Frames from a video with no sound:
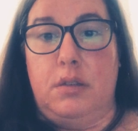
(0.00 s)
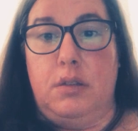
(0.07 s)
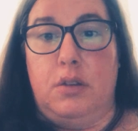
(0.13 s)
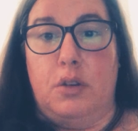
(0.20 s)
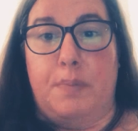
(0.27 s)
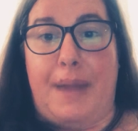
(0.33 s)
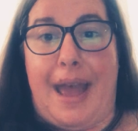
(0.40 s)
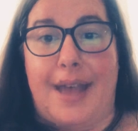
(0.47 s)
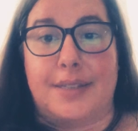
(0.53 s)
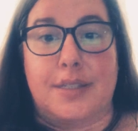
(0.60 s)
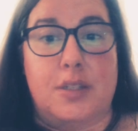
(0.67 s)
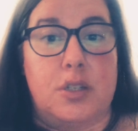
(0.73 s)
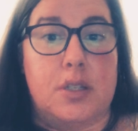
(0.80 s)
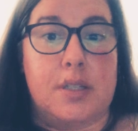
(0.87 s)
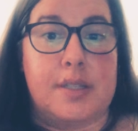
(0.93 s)

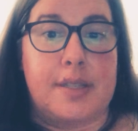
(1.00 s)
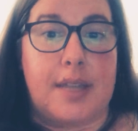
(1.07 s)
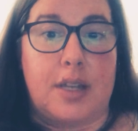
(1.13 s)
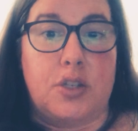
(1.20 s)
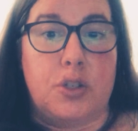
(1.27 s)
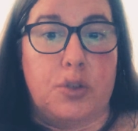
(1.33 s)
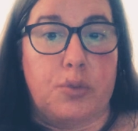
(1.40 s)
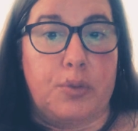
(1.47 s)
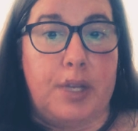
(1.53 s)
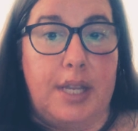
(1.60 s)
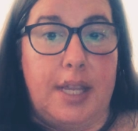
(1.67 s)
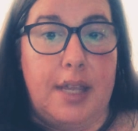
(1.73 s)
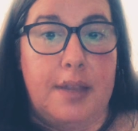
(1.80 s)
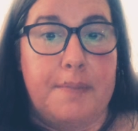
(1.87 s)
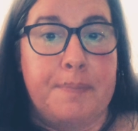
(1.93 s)
passages that you're
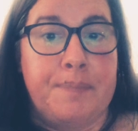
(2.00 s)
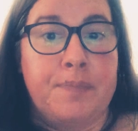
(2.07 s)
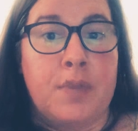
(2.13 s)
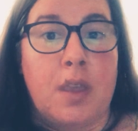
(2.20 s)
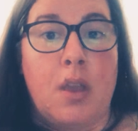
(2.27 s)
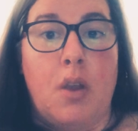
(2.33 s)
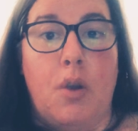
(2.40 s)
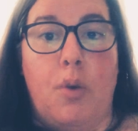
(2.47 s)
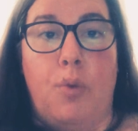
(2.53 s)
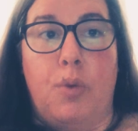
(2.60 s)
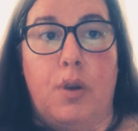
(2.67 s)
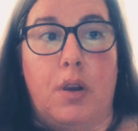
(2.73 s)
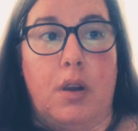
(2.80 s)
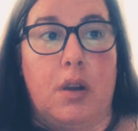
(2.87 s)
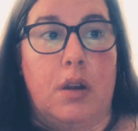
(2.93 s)
reading,
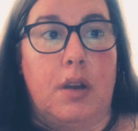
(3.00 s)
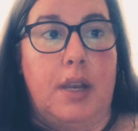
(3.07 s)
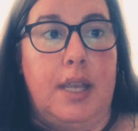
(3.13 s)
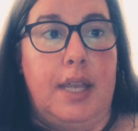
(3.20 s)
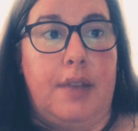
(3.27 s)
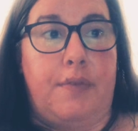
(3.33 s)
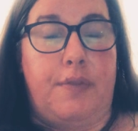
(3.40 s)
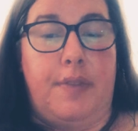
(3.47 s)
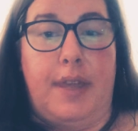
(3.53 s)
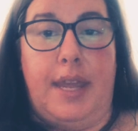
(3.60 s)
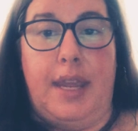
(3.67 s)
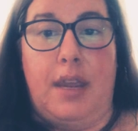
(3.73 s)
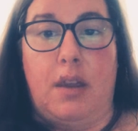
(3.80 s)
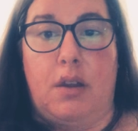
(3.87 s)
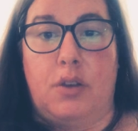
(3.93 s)
or if
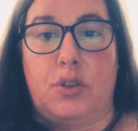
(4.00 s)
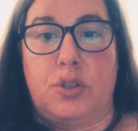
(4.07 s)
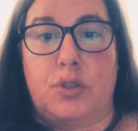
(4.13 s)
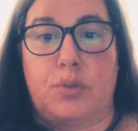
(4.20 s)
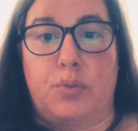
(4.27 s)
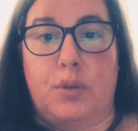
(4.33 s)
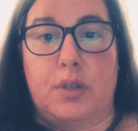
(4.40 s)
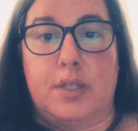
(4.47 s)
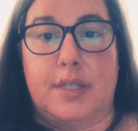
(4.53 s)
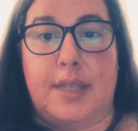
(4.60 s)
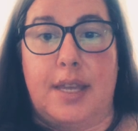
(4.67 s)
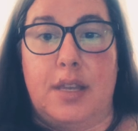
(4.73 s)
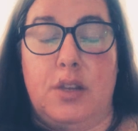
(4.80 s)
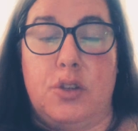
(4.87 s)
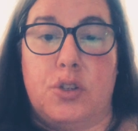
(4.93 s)
they are just words
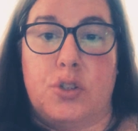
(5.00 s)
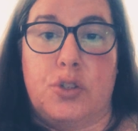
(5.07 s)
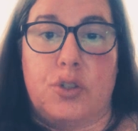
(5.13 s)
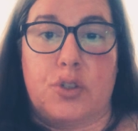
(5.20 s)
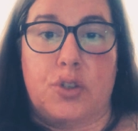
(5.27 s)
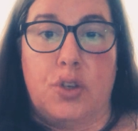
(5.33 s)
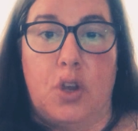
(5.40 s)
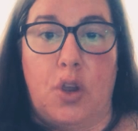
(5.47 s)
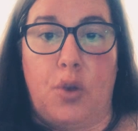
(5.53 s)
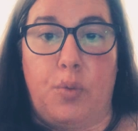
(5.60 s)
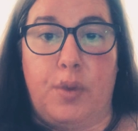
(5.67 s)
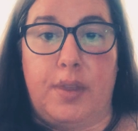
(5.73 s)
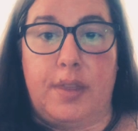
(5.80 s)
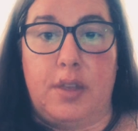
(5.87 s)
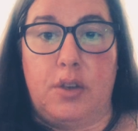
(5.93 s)
that you should just know
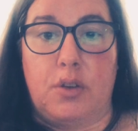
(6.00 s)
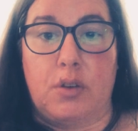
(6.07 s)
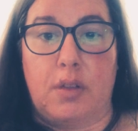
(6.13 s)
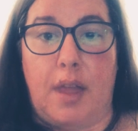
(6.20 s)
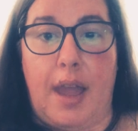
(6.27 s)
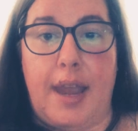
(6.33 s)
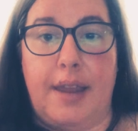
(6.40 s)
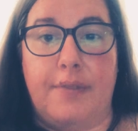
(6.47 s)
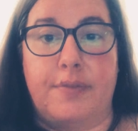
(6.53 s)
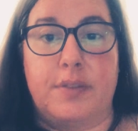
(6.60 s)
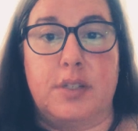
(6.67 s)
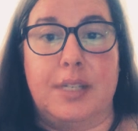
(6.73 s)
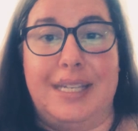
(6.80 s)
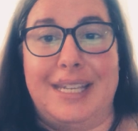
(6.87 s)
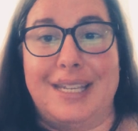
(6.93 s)
within your life
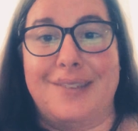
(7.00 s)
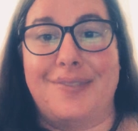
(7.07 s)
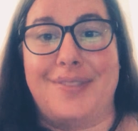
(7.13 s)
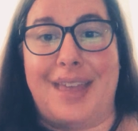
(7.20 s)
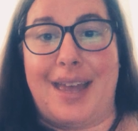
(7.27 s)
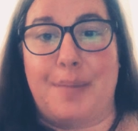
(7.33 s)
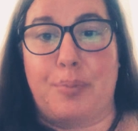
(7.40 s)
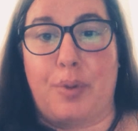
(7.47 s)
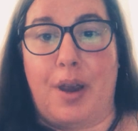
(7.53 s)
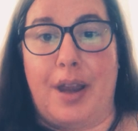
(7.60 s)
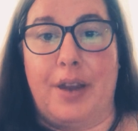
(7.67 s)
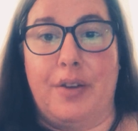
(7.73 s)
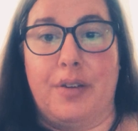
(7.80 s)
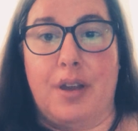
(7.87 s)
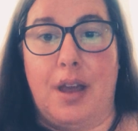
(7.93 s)
to give that
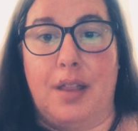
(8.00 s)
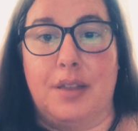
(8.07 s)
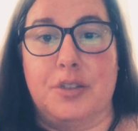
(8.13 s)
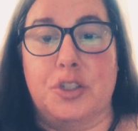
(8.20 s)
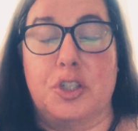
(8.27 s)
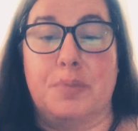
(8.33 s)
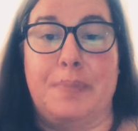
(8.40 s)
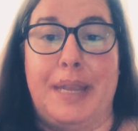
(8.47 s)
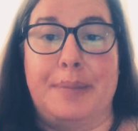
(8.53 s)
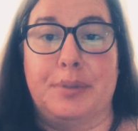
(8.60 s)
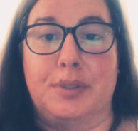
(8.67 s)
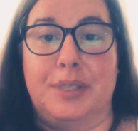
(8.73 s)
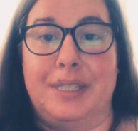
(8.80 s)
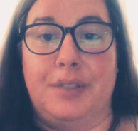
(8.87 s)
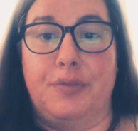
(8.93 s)
prior knowledge to be
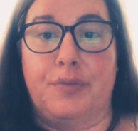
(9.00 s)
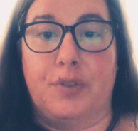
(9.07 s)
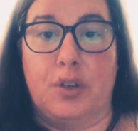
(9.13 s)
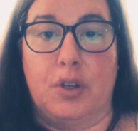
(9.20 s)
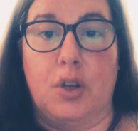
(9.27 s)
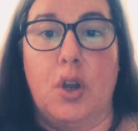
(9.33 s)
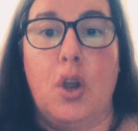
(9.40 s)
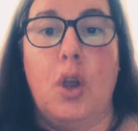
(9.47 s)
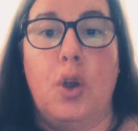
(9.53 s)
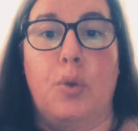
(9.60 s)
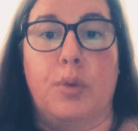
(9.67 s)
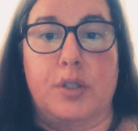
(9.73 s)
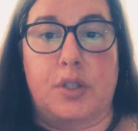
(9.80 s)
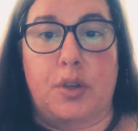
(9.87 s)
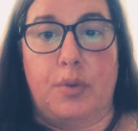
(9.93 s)
able to infer
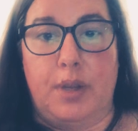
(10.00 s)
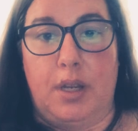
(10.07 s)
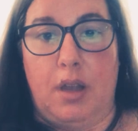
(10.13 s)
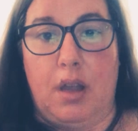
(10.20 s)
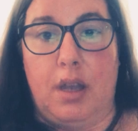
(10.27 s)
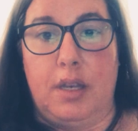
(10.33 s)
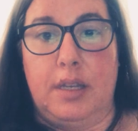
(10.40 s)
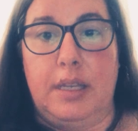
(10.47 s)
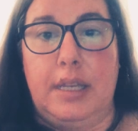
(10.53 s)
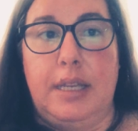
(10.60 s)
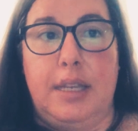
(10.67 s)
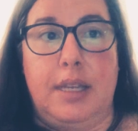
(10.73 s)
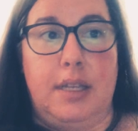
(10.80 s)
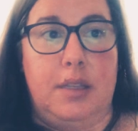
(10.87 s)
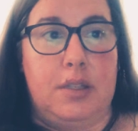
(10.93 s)
what's going on
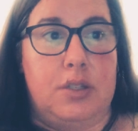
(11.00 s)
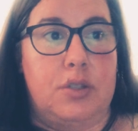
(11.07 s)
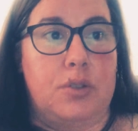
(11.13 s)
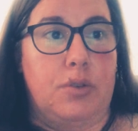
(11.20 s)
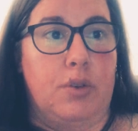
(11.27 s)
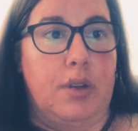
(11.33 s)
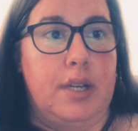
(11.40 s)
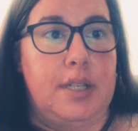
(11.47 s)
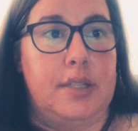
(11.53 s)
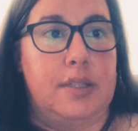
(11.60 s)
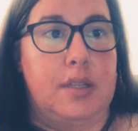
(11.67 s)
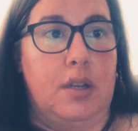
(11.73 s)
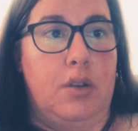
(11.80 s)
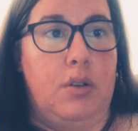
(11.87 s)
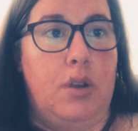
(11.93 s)
in the story.
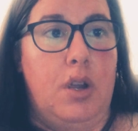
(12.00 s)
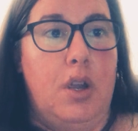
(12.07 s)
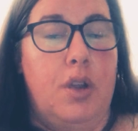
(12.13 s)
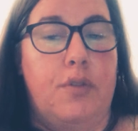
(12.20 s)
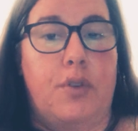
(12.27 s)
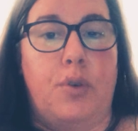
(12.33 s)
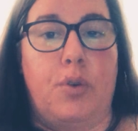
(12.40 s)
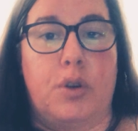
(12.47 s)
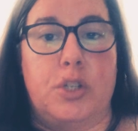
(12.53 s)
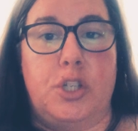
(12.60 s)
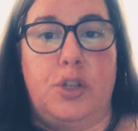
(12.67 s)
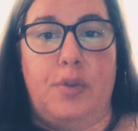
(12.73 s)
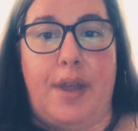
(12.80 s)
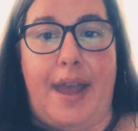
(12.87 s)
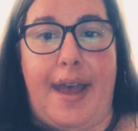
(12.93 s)
So of
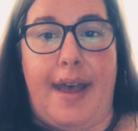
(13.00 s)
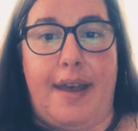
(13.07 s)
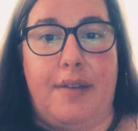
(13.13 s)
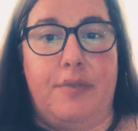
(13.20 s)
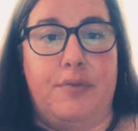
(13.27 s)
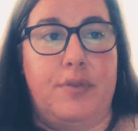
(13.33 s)
course you have